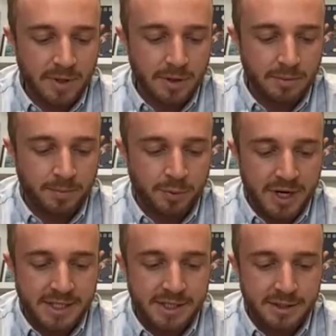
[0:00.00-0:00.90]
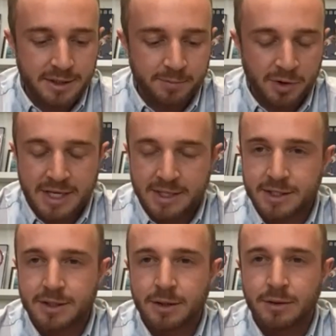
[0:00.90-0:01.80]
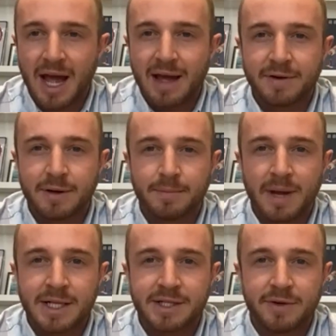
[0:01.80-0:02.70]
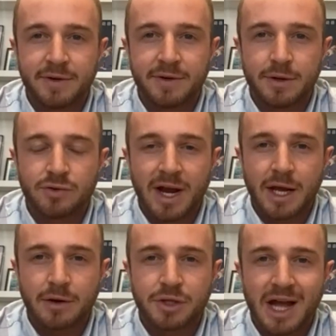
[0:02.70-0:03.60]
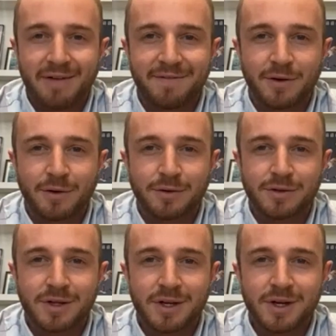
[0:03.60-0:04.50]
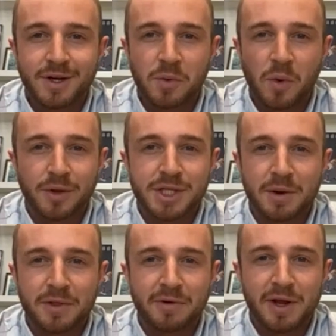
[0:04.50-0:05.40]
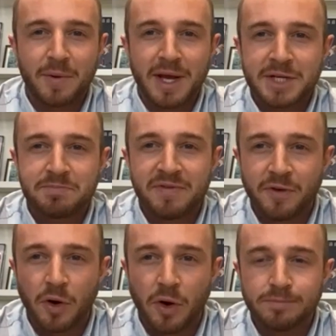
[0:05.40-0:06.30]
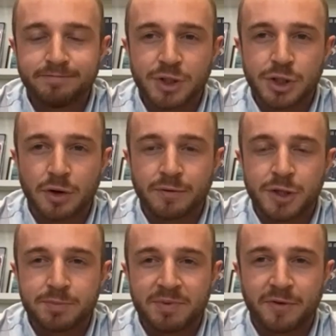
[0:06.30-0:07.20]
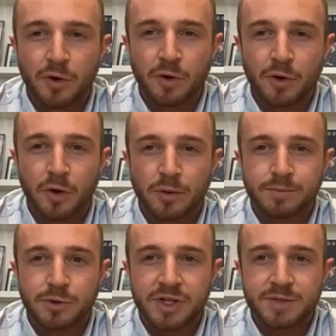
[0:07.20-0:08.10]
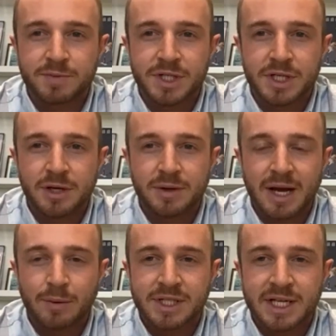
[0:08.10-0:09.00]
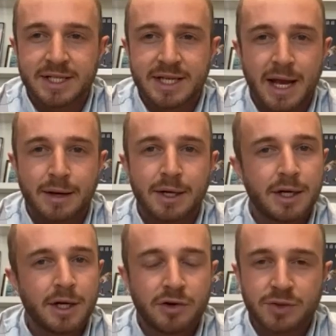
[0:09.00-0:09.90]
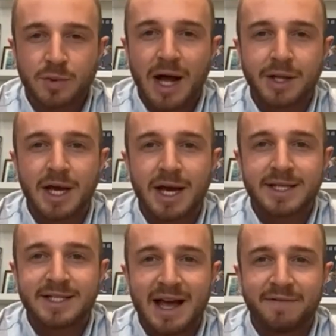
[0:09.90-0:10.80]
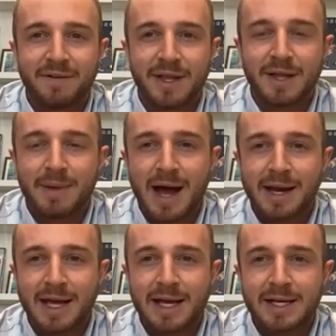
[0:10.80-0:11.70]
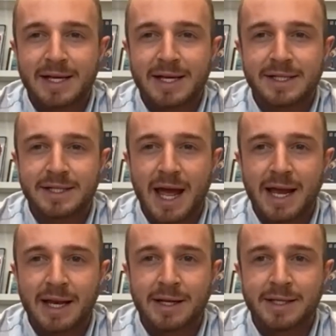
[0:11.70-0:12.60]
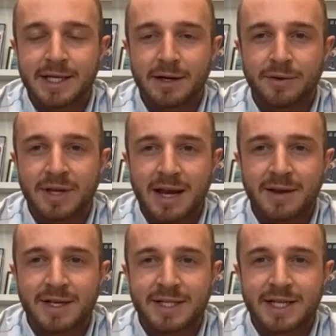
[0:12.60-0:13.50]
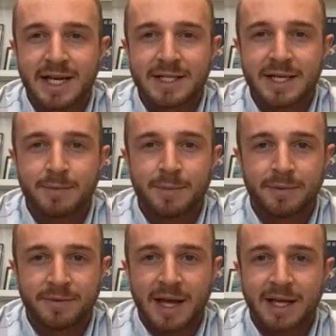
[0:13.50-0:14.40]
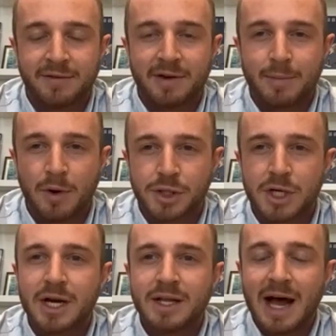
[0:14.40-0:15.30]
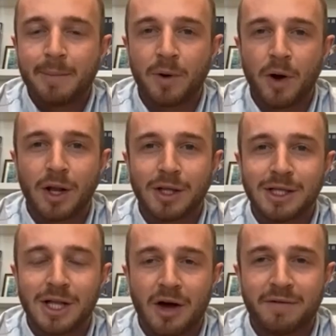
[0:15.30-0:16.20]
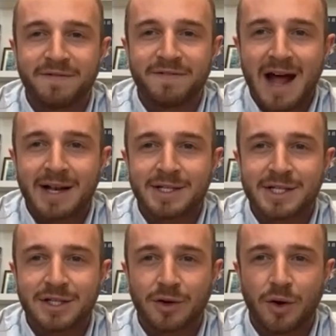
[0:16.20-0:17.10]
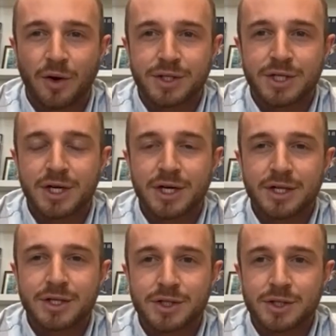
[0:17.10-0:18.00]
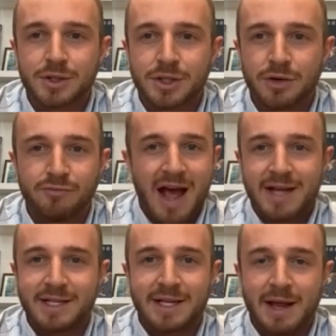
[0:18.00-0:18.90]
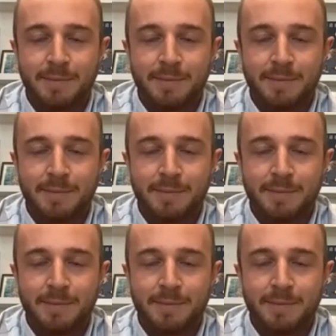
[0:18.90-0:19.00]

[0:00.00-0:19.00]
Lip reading: the Prince, who gave an interview to Radio Sheffield, 2 or 3 weeks before, sort of just before Christmas and New Year, wasn't it? Saying Chris Wilder is definitely the man. He is staying until the end of this season. Thank you very much. That put a lot of fans' thoughts to rest, didn't it?